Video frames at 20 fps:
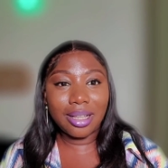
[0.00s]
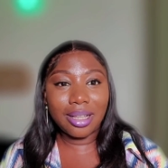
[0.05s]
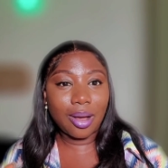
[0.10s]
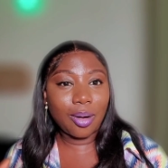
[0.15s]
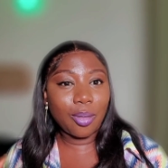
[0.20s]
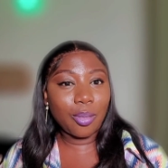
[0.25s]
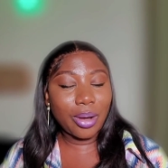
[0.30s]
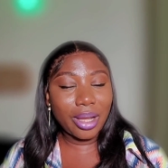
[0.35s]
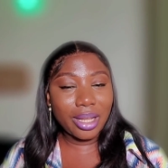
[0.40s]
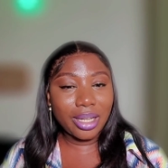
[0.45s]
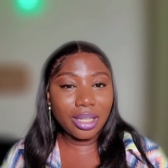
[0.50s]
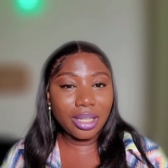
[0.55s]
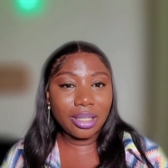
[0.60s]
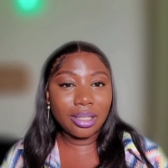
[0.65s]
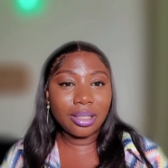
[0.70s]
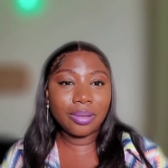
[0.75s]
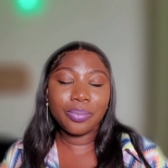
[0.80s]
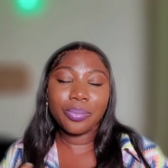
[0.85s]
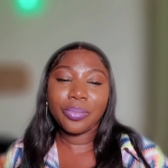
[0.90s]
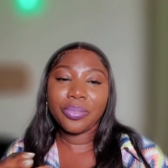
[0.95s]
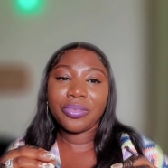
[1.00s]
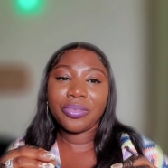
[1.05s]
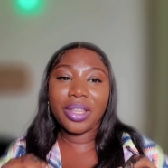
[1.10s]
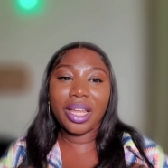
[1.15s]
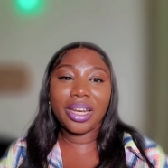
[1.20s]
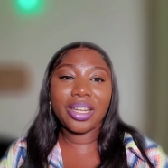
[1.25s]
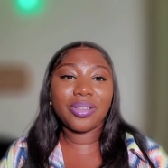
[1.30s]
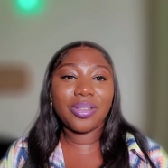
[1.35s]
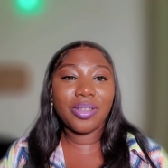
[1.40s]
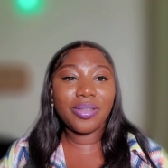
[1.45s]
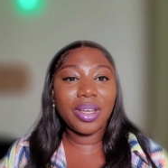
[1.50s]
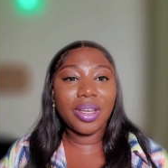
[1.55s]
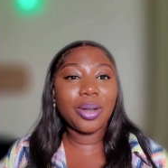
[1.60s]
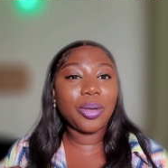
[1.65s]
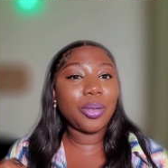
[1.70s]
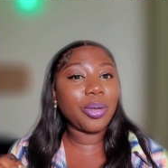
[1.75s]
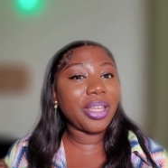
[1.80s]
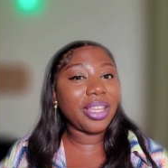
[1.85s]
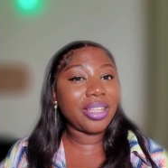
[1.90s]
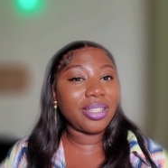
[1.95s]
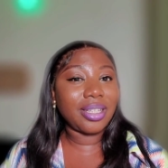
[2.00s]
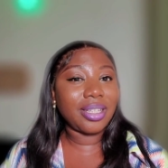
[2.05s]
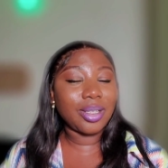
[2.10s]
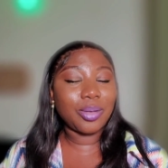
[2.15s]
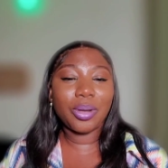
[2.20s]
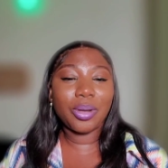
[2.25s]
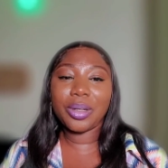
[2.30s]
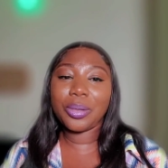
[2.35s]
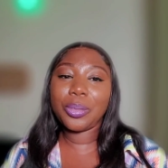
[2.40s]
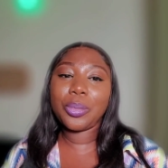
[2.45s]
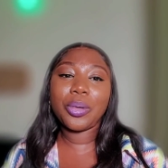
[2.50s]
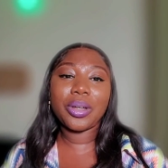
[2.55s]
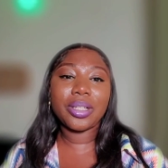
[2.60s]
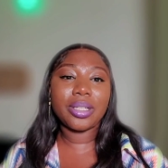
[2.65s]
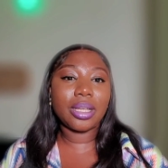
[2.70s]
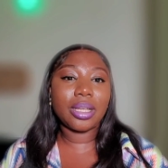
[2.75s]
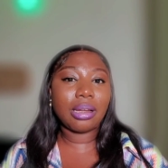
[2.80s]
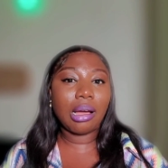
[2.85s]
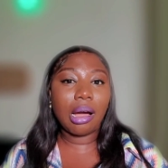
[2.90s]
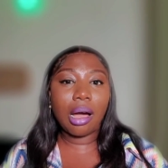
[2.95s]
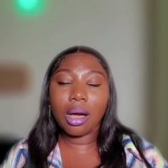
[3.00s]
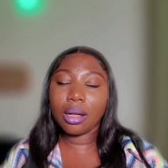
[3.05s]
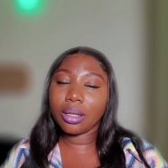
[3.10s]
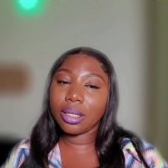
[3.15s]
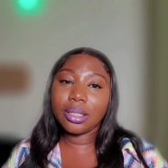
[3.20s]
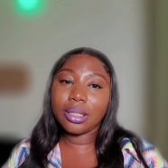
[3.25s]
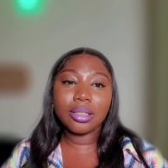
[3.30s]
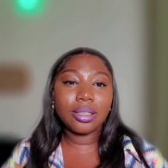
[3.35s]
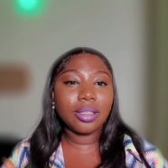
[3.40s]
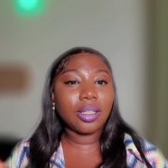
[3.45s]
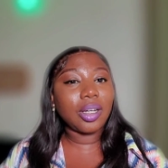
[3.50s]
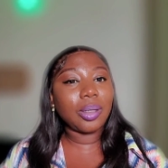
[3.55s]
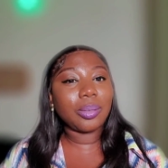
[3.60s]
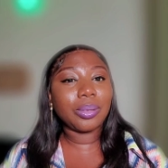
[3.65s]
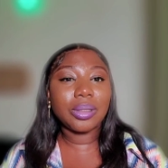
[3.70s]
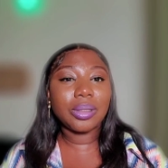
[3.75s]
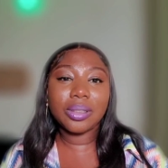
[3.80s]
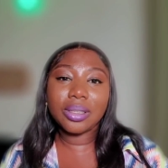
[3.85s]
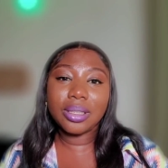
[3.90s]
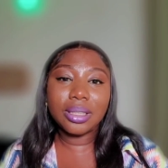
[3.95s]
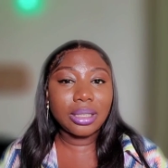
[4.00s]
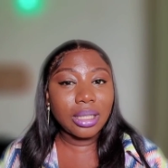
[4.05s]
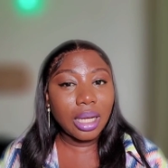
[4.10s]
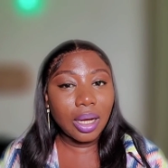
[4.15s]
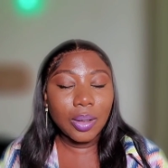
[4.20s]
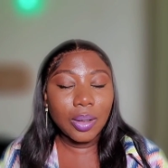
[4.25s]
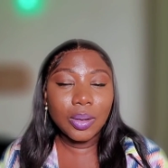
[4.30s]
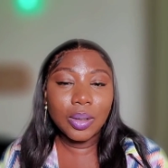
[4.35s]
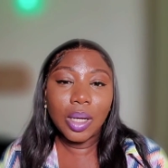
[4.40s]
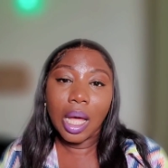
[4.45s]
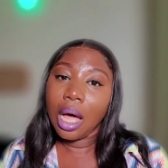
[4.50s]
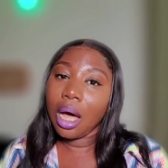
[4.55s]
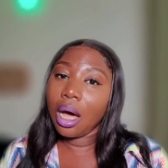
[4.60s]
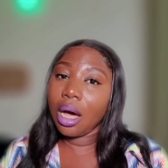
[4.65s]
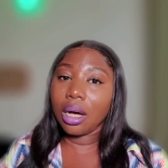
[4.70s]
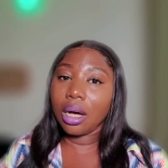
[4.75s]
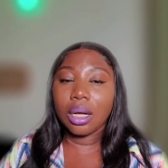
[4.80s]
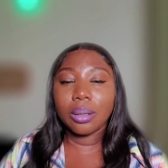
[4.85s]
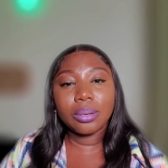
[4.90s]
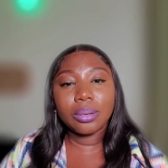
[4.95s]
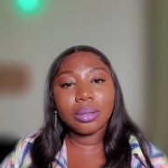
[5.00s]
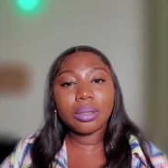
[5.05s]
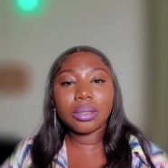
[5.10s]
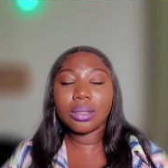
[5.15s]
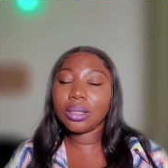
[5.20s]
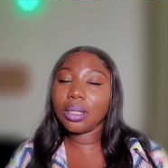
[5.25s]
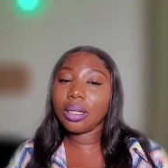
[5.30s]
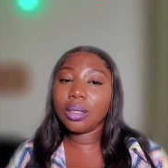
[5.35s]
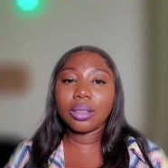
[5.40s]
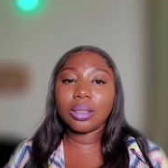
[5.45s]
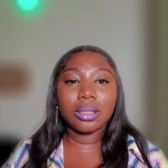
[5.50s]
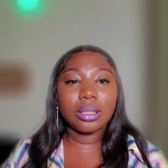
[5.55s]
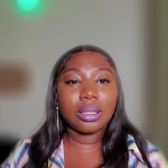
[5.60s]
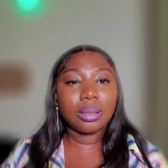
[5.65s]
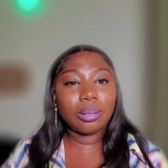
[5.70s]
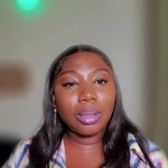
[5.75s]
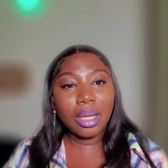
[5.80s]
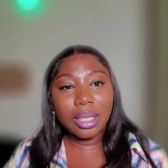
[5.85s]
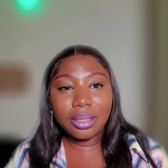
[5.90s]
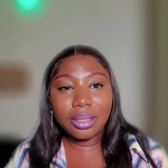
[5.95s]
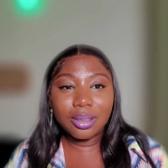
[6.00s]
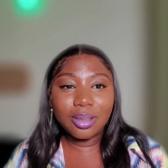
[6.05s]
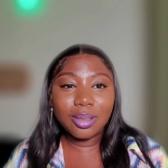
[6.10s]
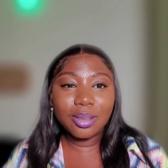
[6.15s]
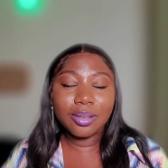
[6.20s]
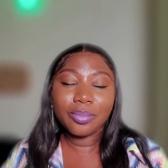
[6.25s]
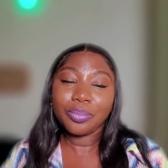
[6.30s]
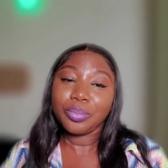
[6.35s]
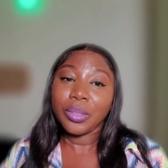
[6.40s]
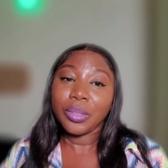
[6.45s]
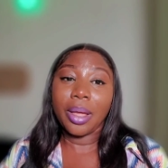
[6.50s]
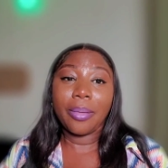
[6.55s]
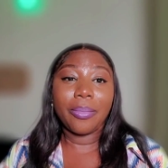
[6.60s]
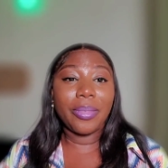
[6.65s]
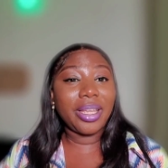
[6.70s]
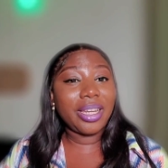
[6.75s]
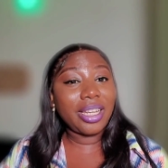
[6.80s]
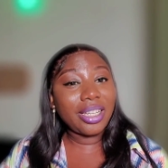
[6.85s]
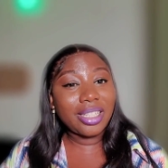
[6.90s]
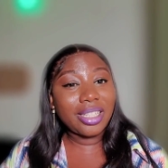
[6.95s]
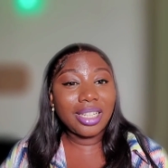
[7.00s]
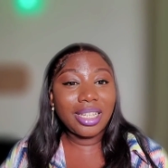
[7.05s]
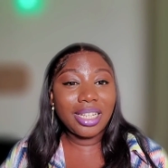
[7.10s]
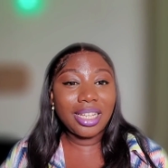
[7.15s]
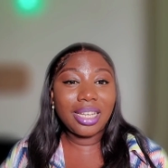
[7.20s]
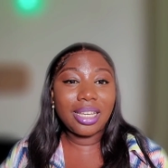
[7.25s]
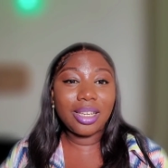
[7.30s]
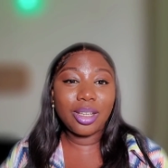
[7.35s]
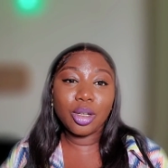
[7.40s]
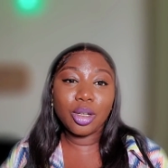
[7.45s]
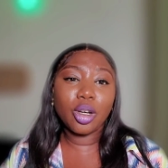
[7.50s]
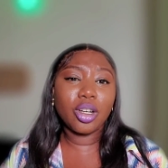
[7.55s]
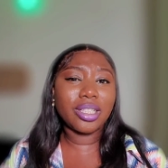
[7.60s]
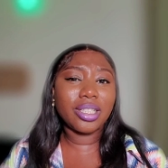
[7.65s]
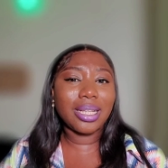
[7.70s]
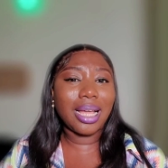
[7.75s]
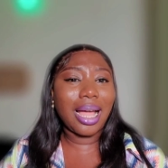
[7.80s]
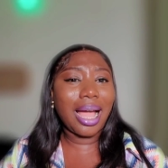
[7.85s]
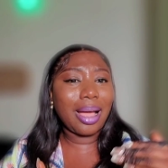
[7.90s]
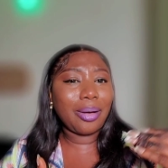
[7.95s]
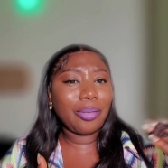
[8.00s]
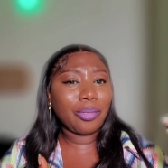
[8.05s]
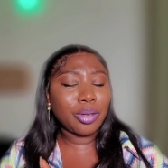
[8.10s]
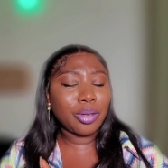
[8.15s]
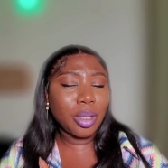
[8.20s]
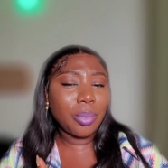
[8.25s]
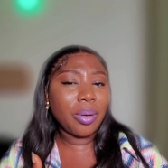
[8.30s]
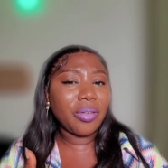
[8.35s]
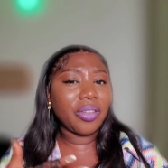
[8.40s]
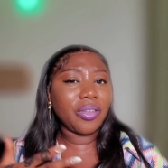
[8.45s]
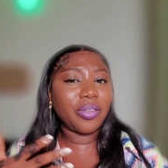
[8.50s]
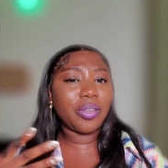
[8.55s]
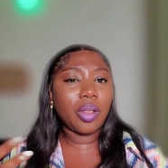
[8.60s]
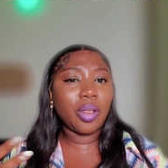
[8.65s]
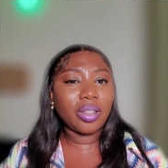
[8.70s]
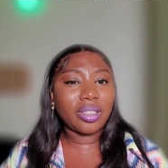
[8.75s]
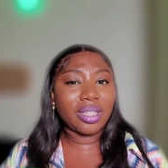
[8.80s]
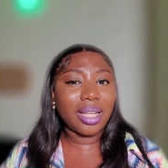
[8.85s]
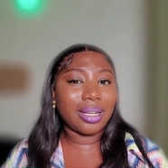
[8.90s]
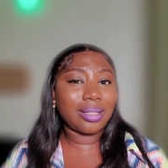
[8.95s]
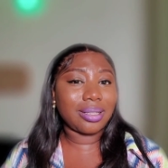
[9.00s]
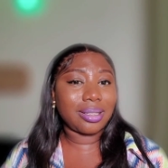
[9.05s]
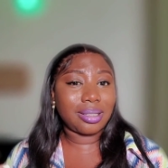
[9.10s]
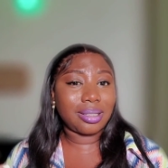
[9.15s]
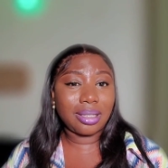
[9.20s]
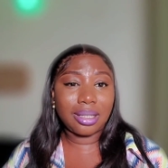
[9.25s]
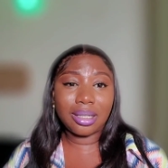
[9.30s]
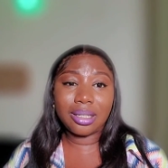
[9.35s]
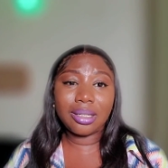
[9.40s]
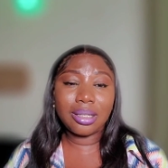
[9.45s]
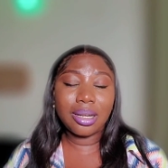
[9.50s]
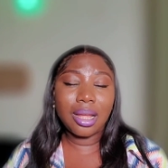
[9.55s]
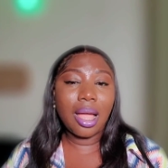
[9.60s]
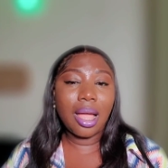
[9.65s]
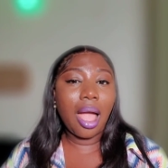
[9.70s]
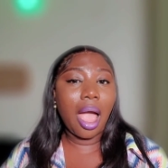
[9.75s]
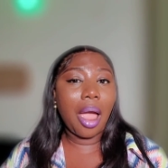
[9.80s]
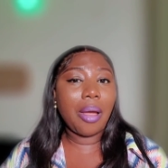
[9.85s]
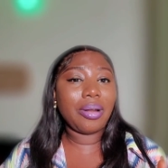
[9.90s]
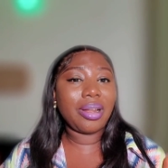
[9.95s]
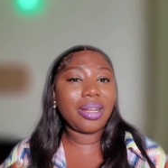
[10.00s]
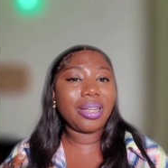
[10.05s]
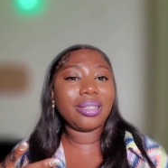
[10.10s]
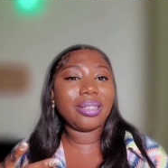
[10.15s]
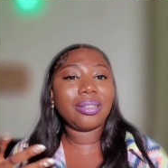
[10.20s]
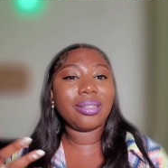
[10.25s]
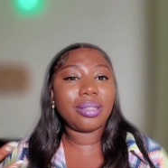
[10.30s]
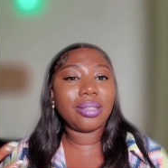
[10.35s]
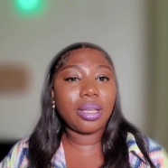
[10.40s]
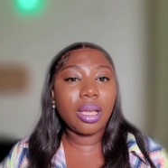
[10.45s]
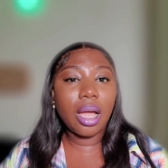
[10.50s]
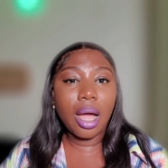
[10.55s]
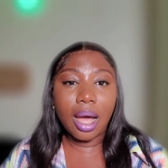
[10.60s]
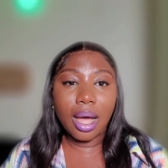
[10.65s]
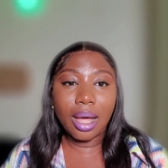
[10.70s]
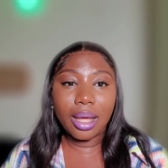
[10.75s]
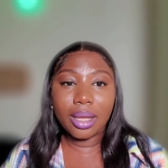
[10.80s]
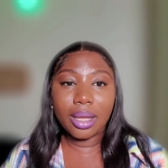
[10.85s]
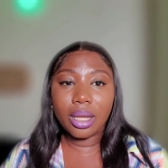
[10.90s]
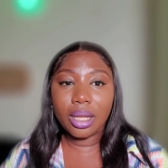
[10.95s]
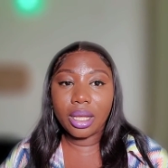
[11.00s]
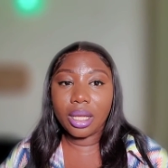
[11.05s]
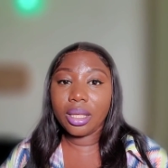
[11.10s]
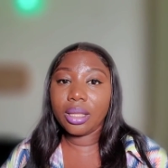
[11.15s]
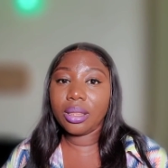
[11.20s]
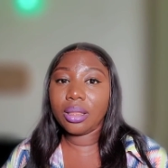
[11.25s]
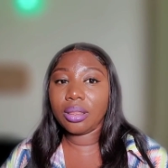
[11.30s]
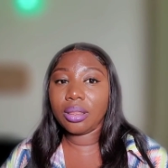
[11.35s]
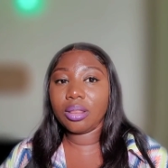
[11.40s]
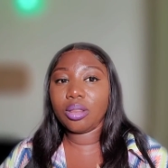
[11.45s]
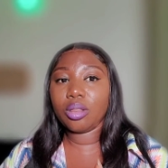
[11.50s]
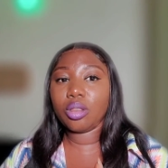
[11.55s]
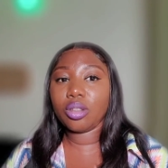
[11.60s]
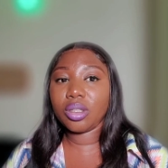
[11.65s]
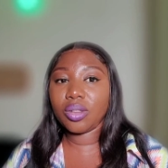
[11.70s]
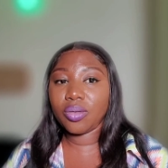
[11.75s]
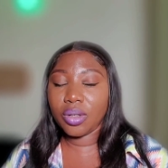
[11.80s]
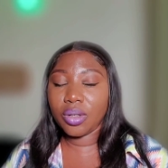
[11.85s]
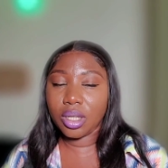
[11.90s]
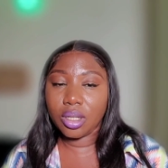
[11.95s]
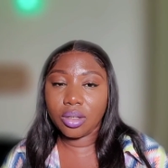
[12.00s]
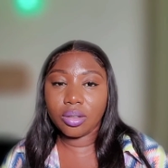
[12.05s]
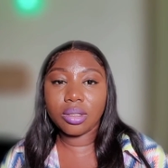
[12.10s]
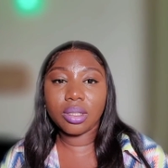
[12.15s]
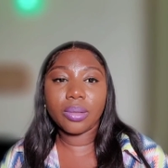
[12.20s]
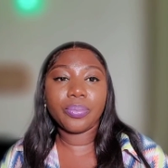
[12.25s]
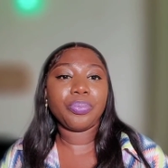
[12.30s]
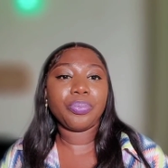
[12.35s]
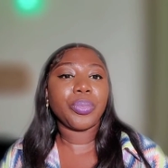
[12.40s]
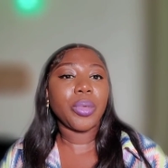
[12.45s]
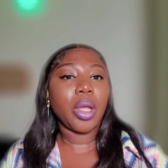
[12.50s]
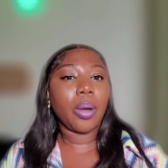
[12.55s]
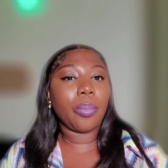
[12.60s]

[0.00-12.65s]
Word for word: that wedding. That is Vivian Okezie's wedding. People were saying, oh, did you see Ogom series? Yeah, Ogom series did not go to the wedding. No. Initially, you know, because some of the vlogs I'd seen, I really didn't see her in those videos